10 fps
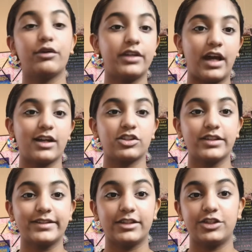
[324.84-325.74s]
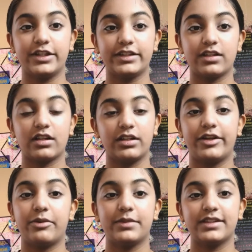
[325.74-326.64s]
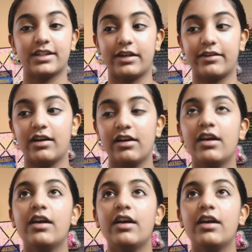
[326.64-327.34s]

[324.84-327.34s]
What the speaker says: actually suggest clear mascara